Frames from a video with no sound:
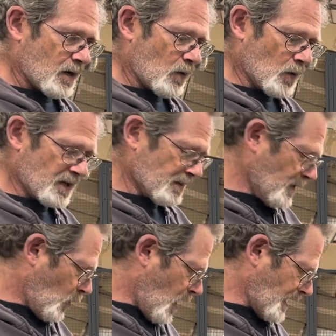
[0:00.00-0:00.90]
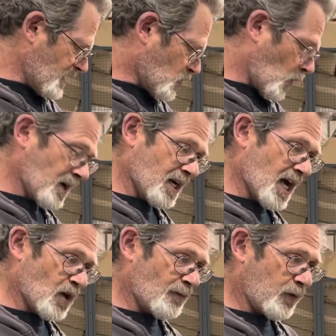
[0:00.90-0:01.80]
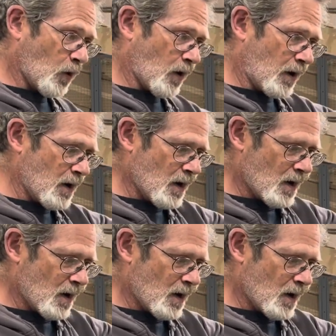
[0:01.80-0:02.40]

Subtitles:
with the Milwaukee 2904